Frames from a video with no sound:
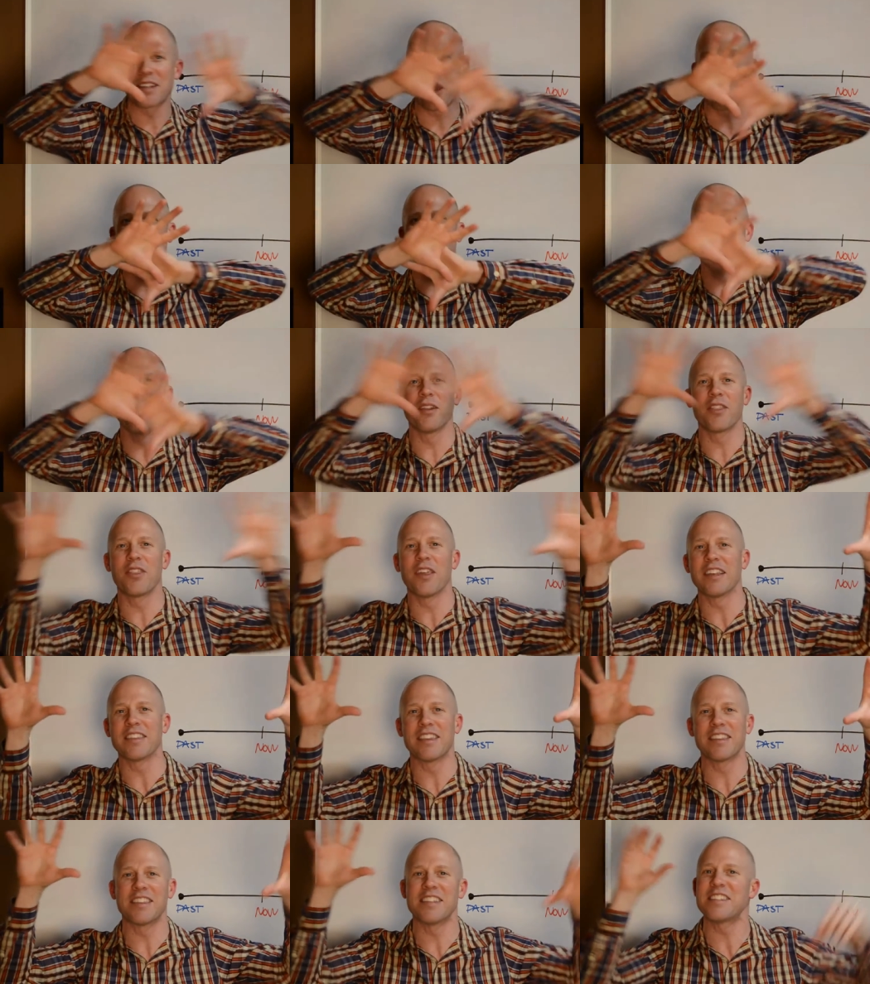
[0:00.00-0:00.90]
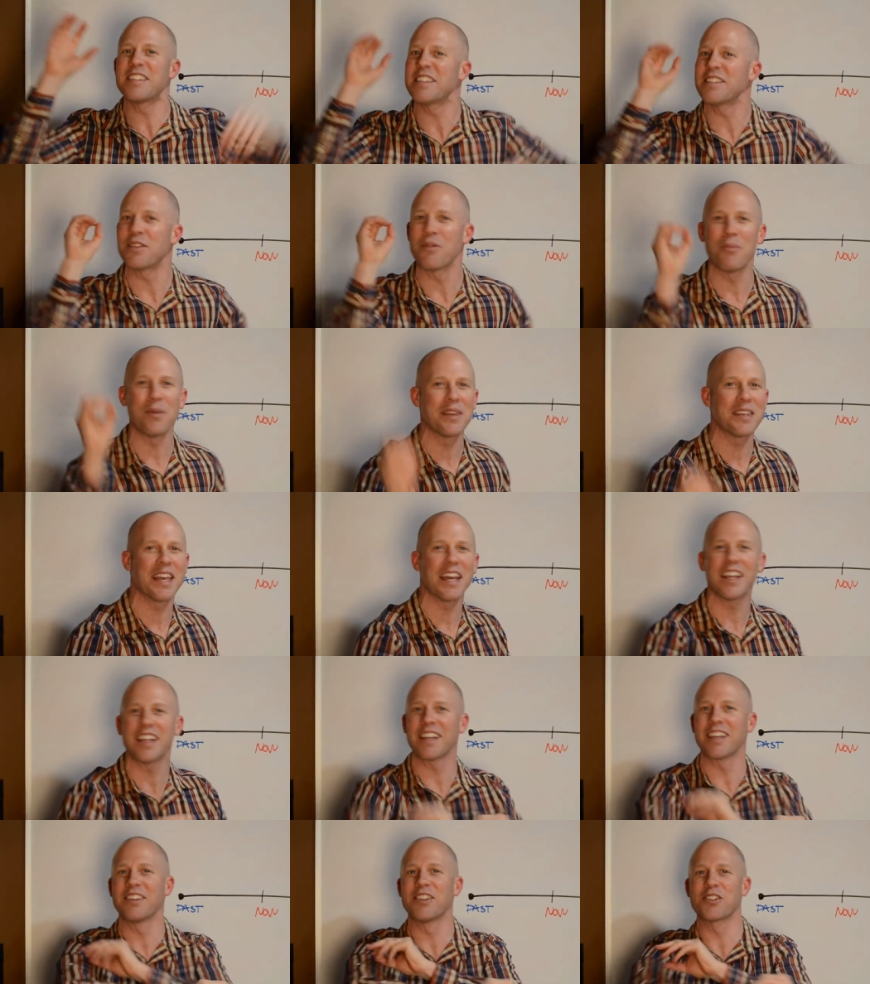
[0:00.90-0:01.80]
I want to think that this is the
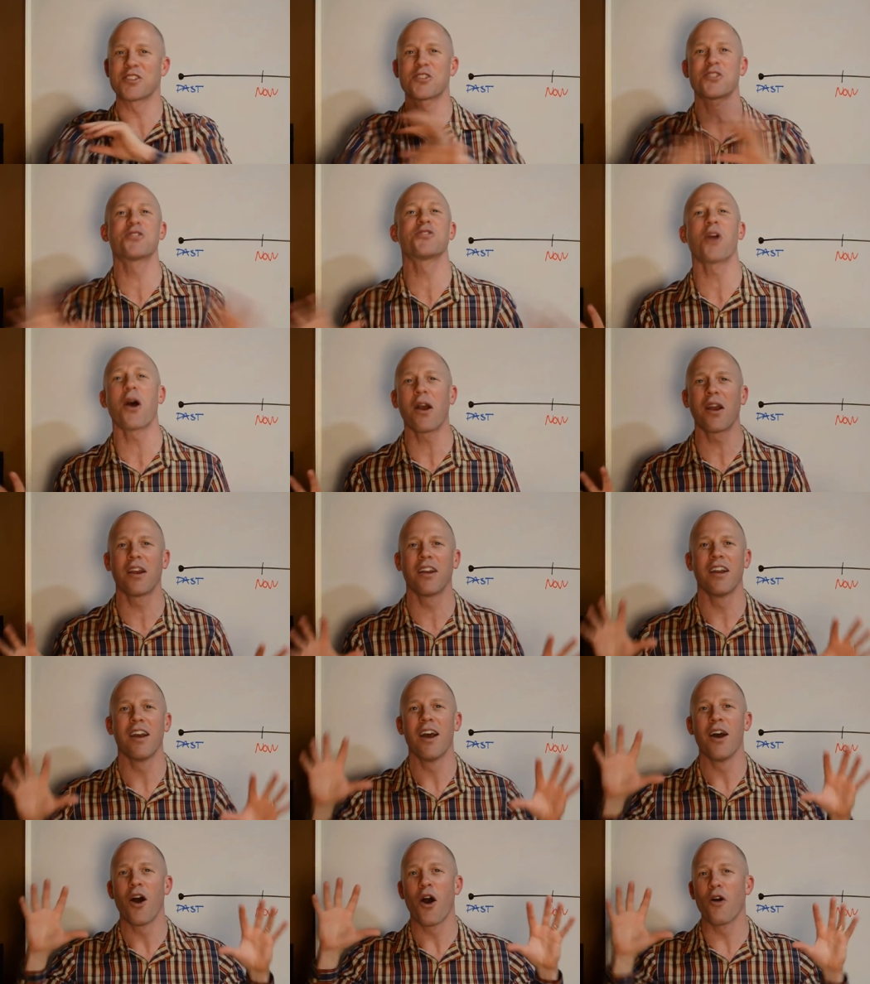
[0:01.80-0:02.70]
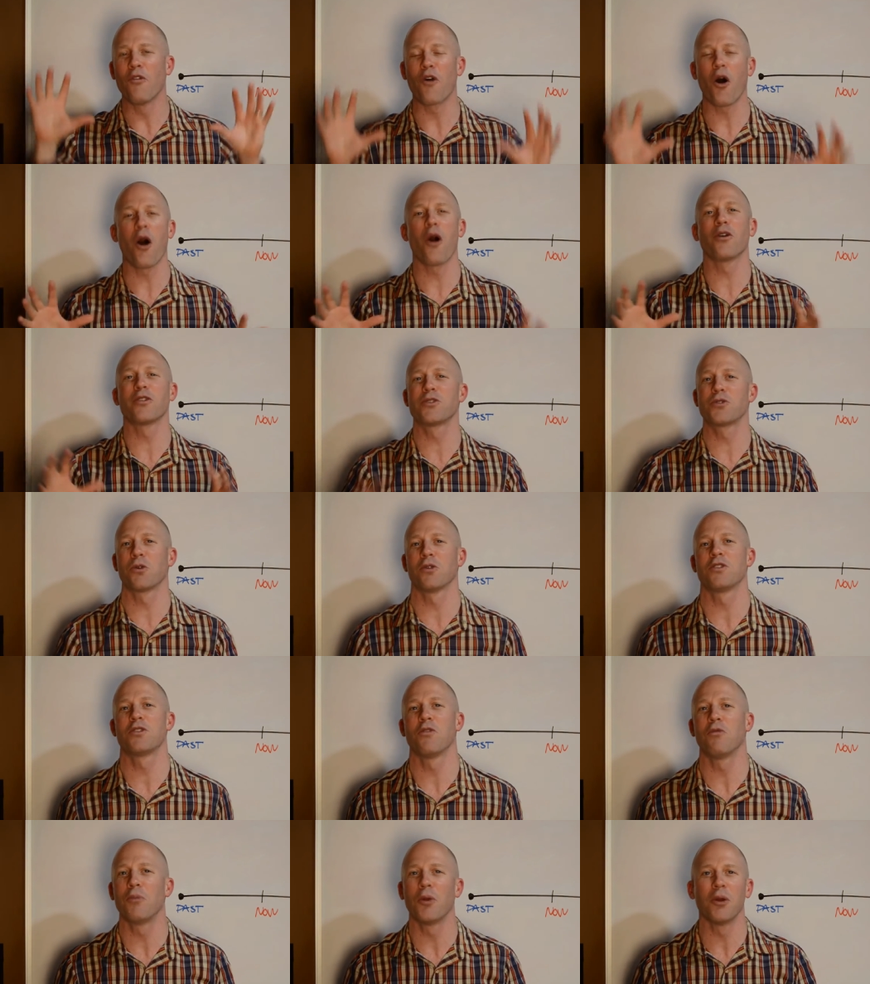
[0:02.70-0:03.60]
beginning and the start of all
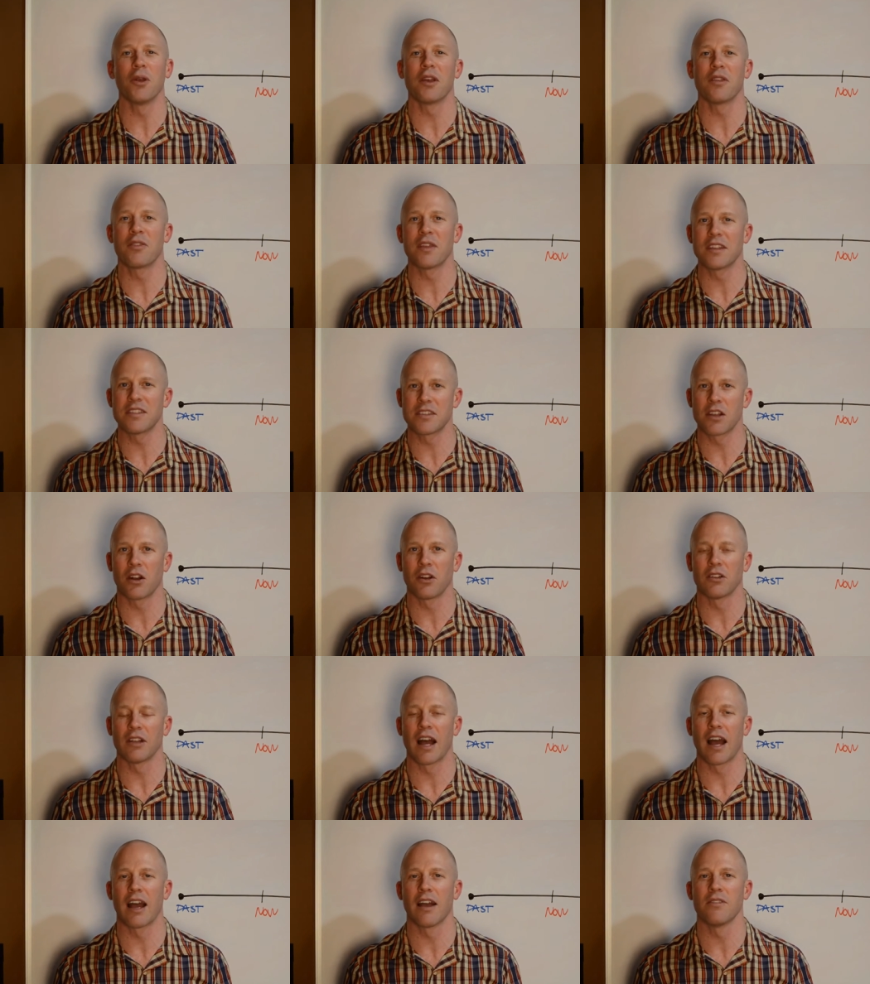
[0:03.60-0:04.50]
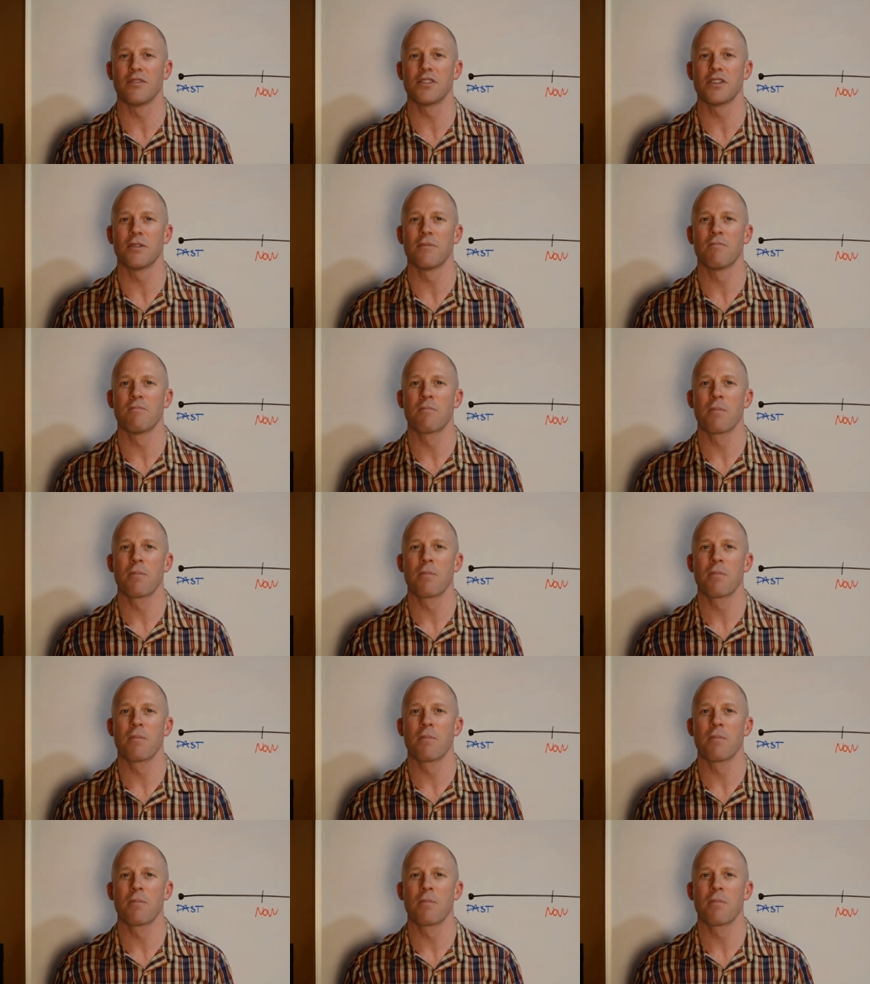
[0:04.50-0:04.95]
sorts of brilliant things in our lives.